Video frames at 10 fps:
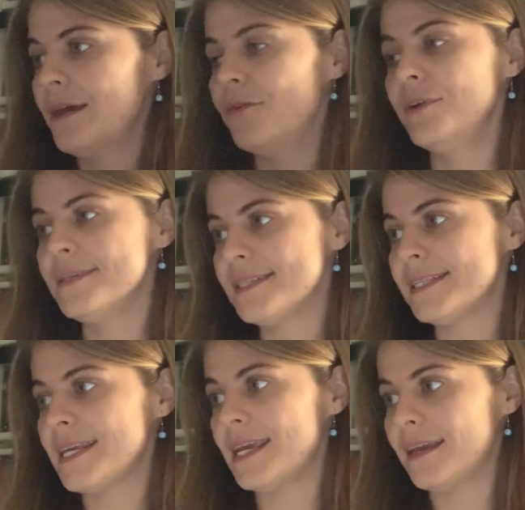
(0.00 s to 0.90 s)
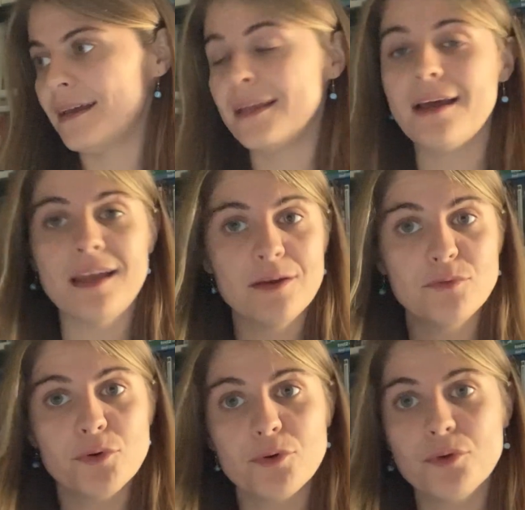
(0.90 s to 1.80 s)
we'll see. And I have
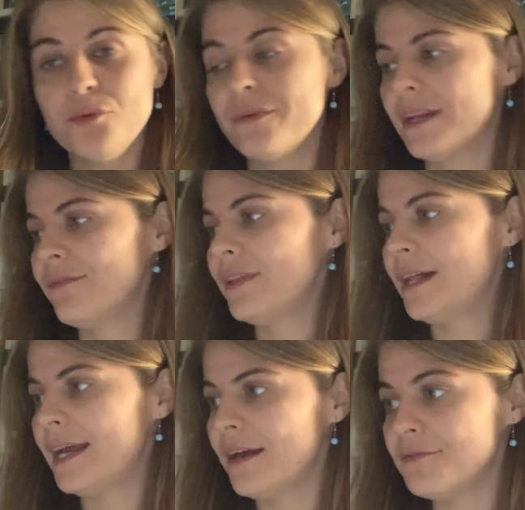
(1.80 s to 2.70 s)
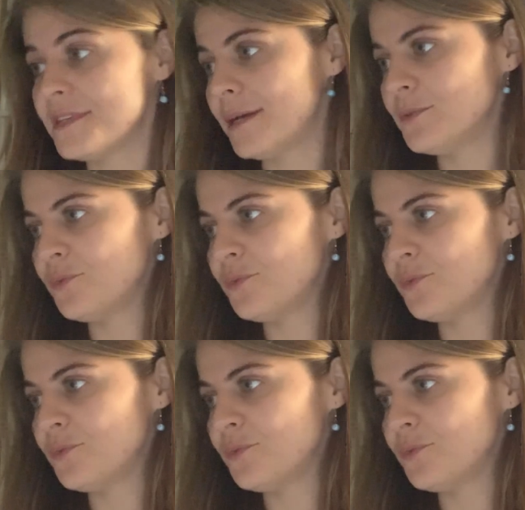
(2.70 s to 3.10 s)
no clue when will I have time to